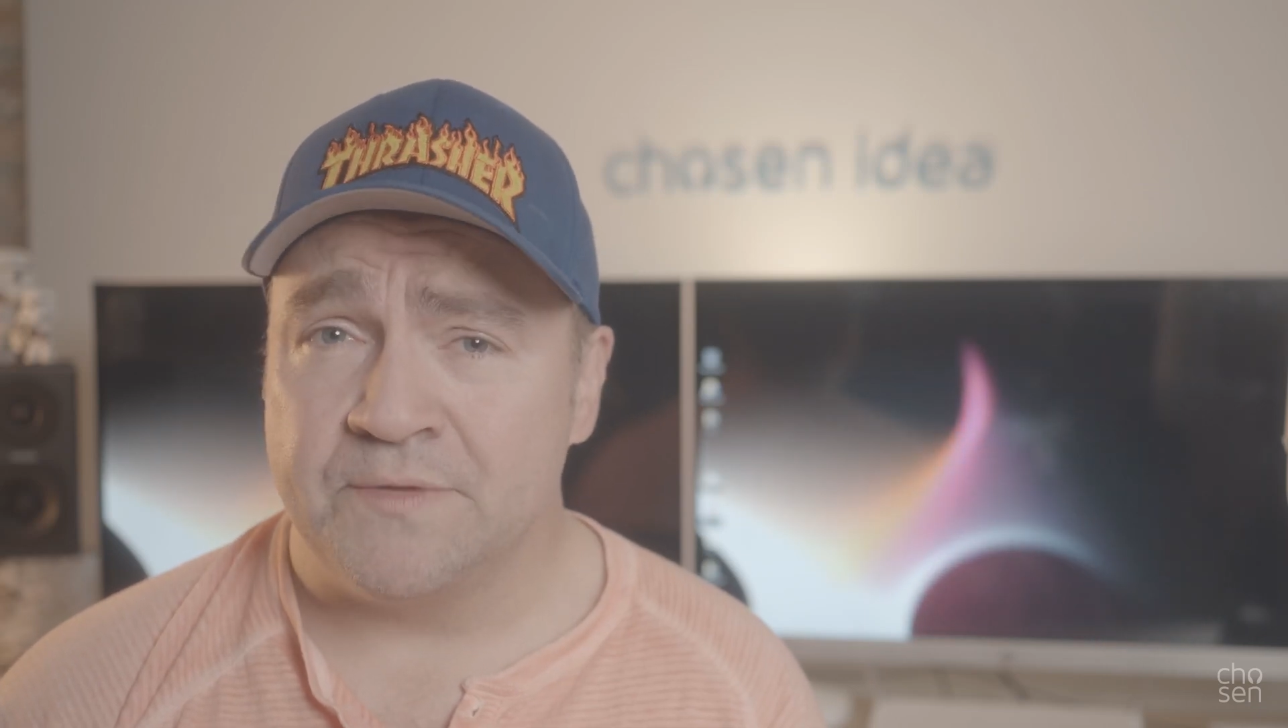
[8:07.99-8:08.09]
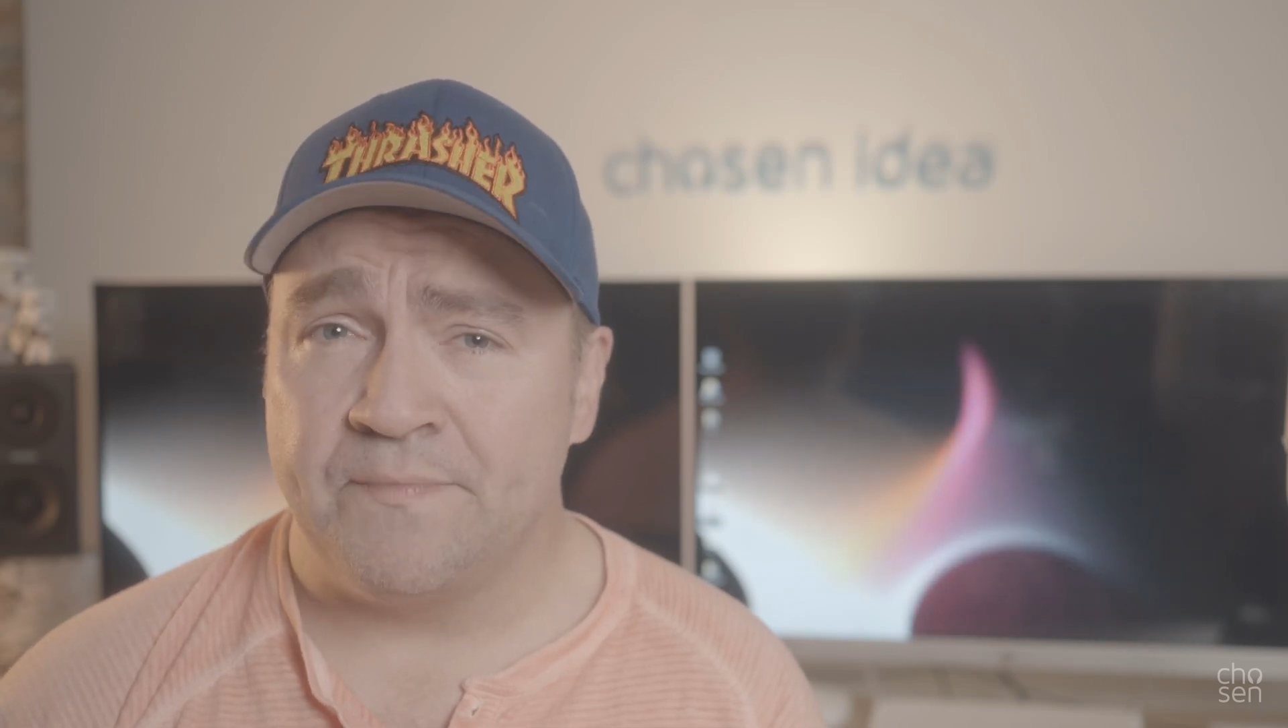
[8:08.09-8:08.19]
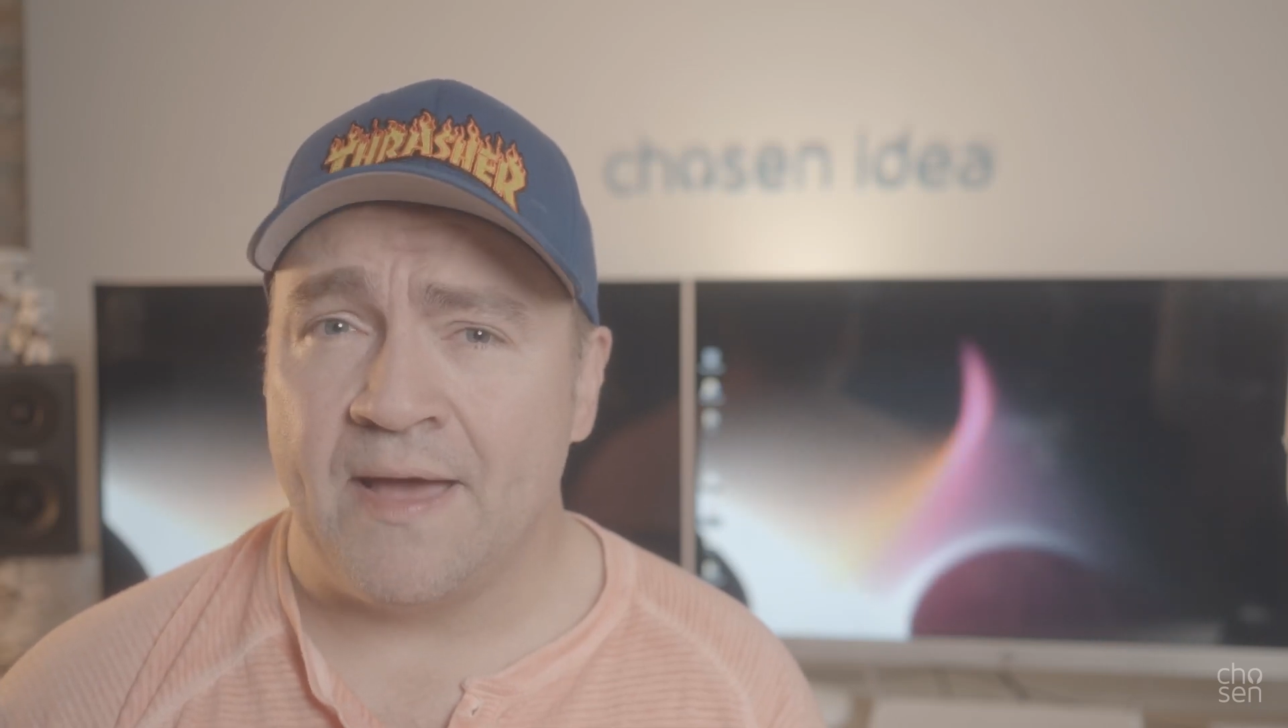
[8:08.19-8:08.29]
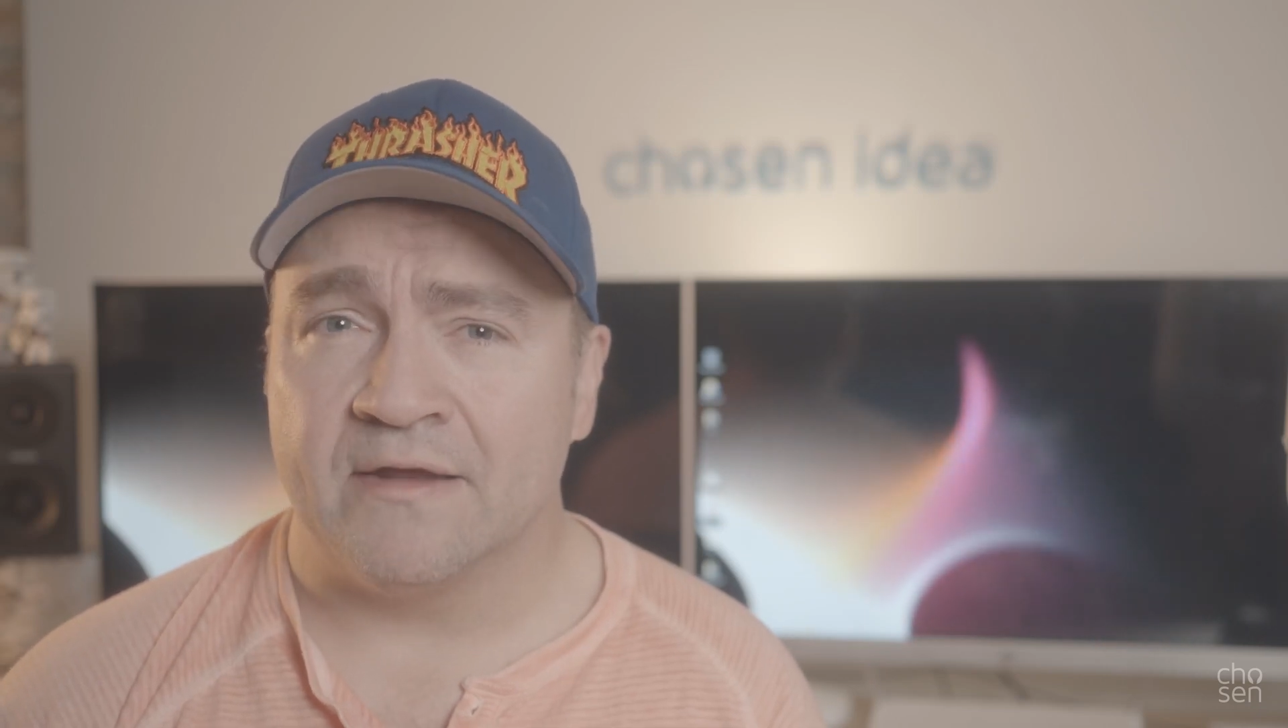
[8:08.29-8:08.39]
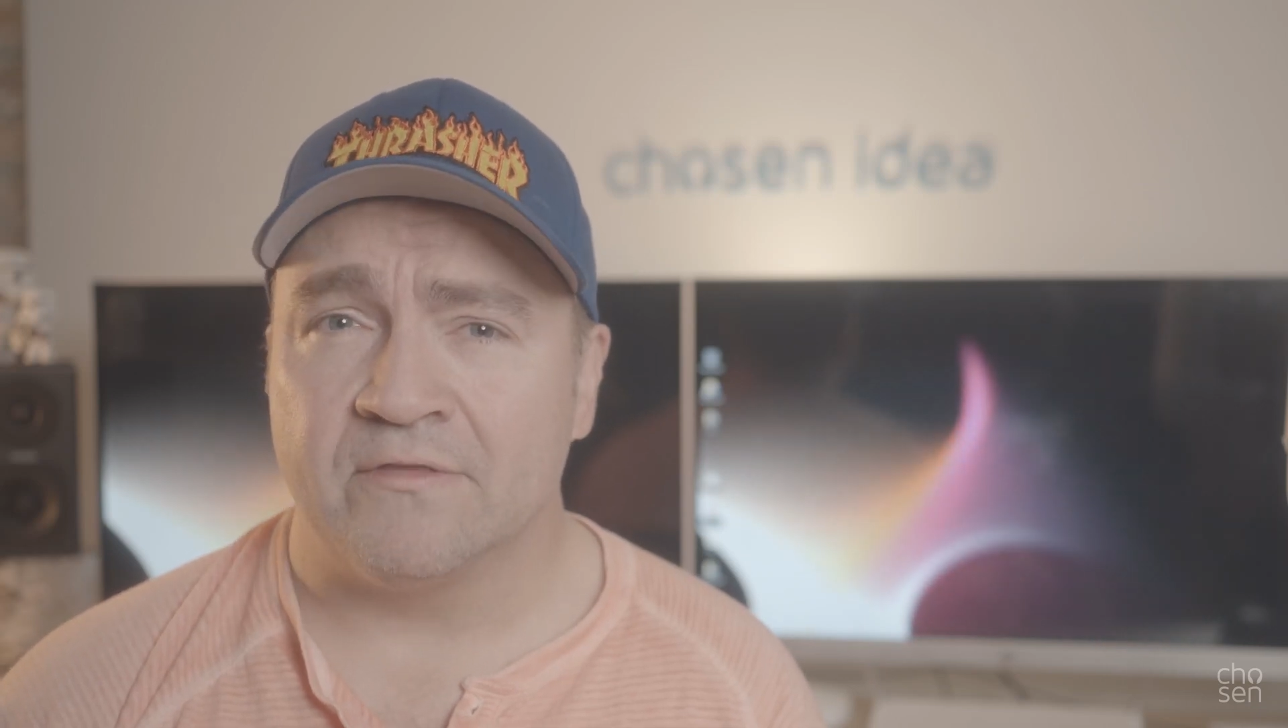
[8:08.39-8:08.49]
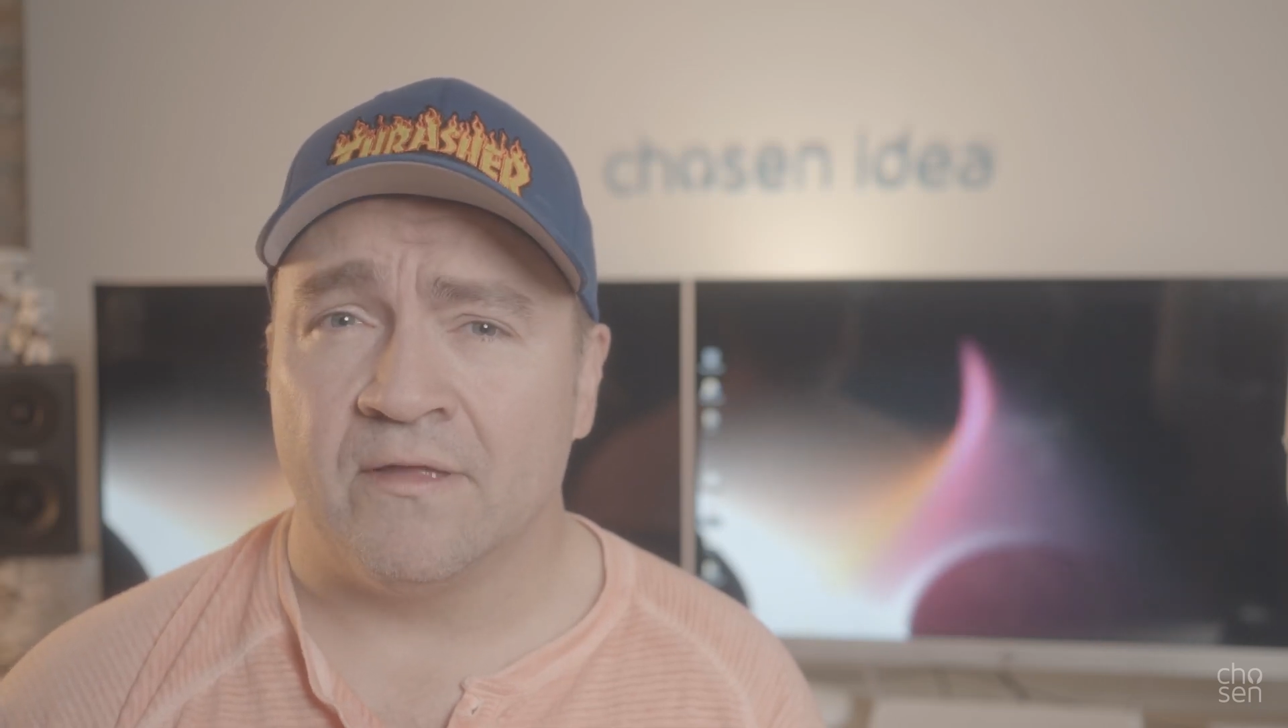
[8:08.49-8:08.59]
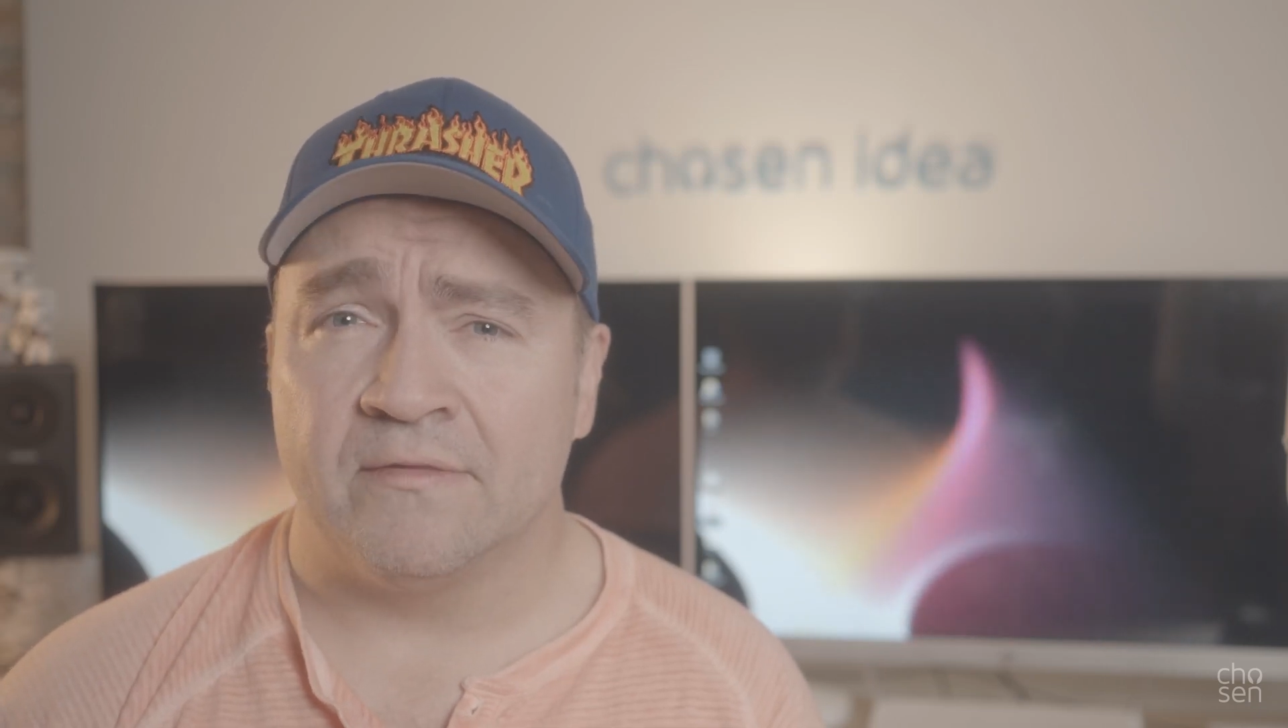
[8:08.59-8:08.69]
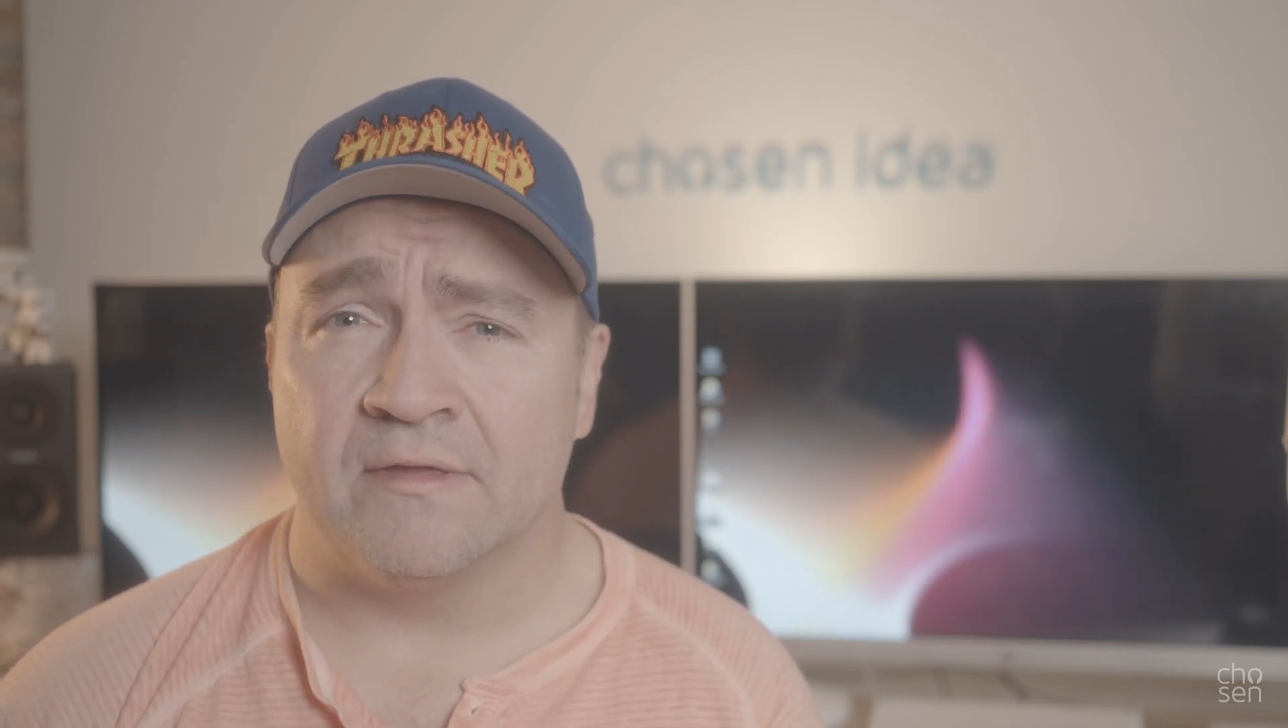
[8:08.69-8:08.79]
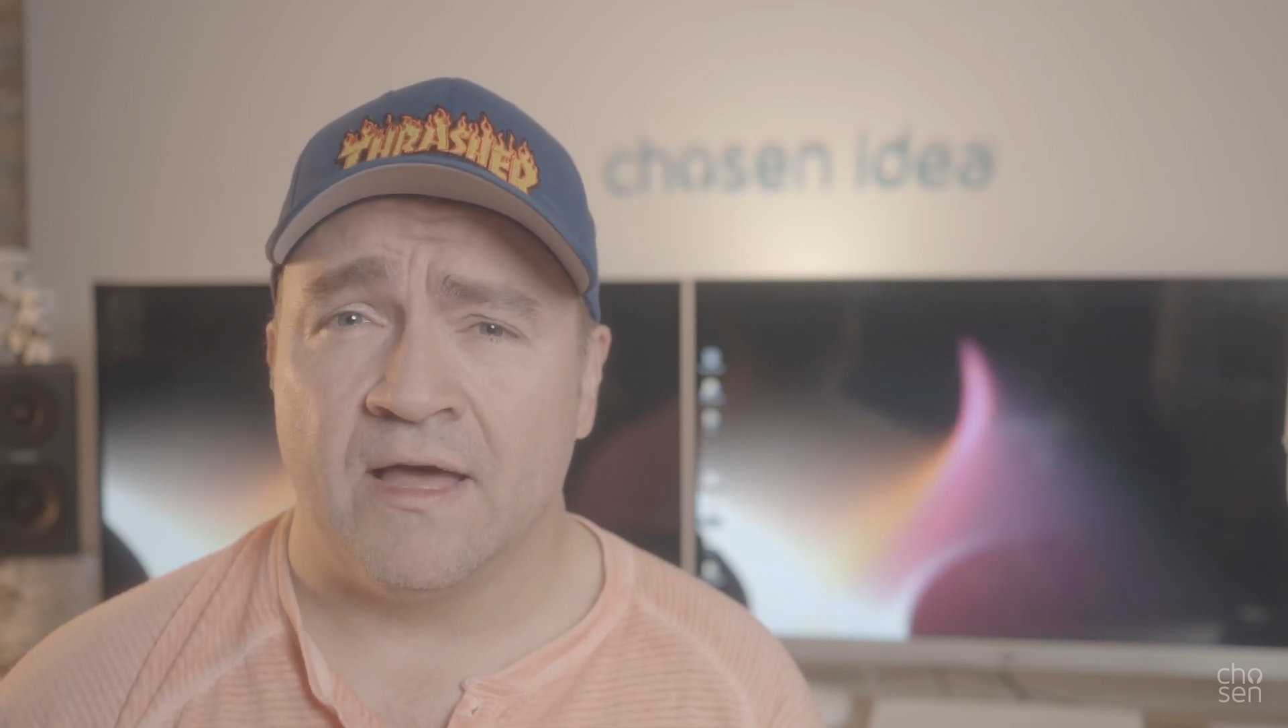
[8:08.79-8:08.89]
impact on the